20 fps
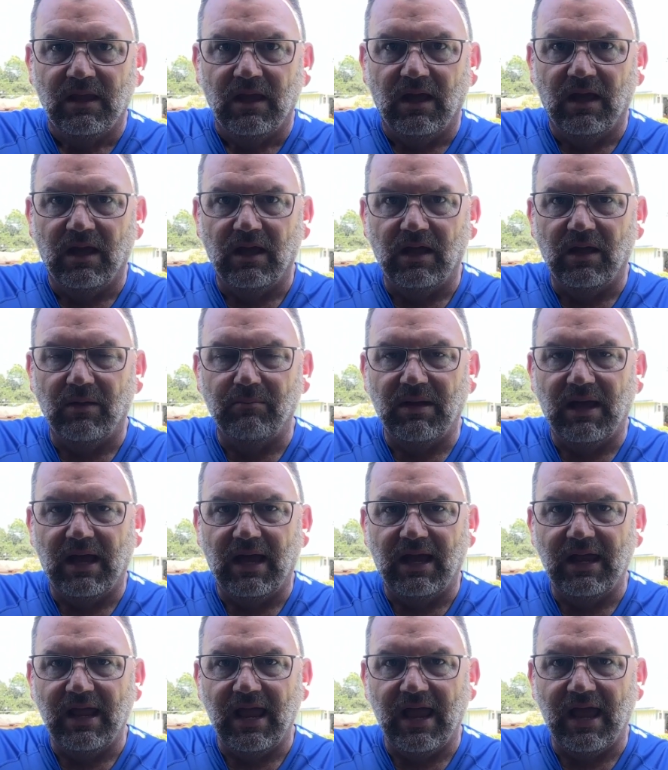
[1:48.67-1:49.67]

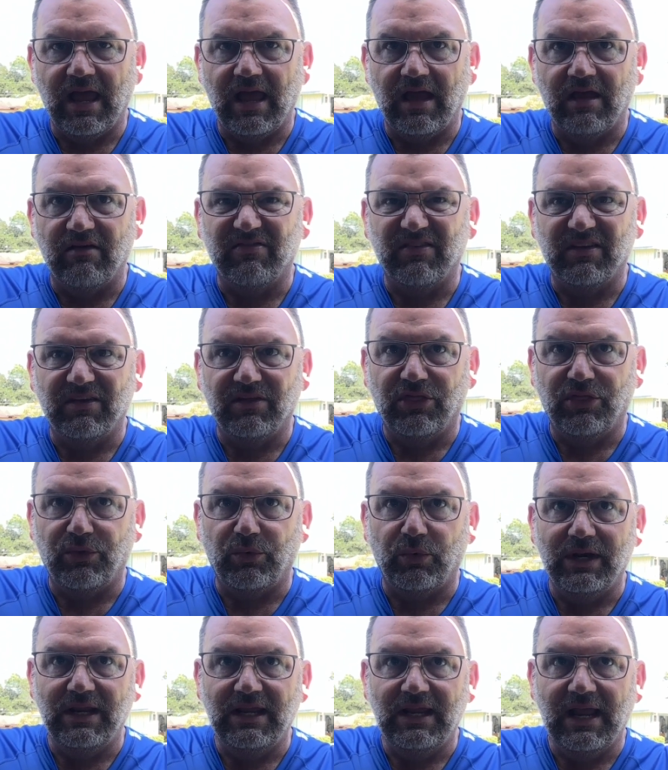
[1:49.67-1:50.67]
I have
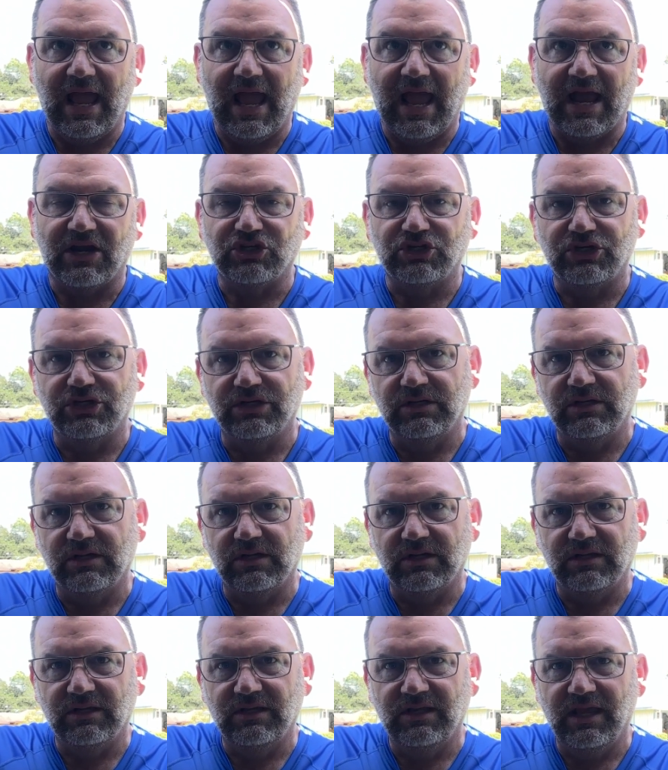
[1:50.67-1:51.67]
3
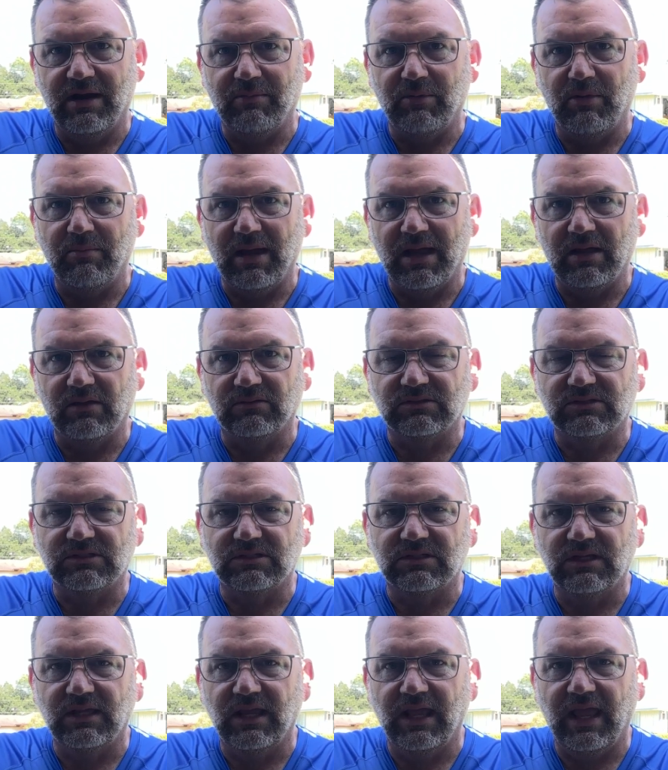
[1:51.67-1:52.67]
action camera
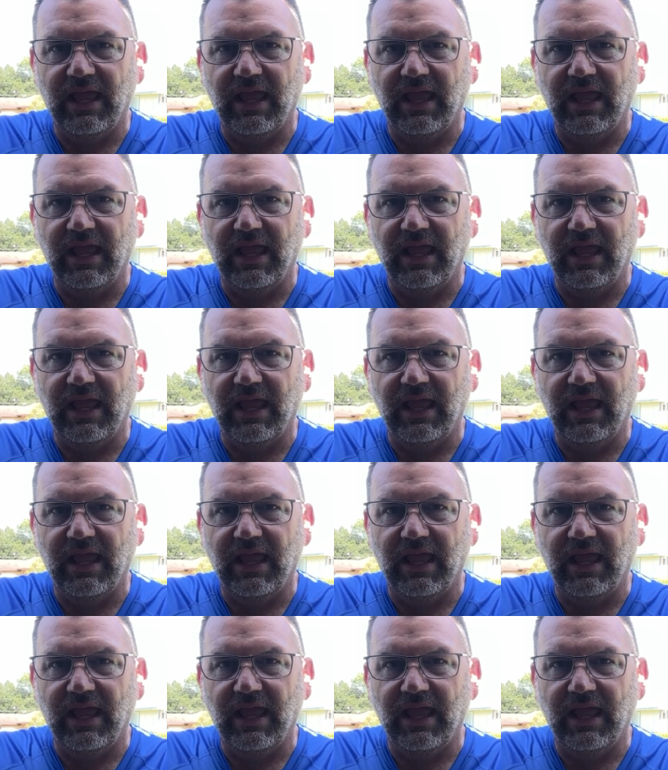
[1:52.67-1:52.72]
mounts,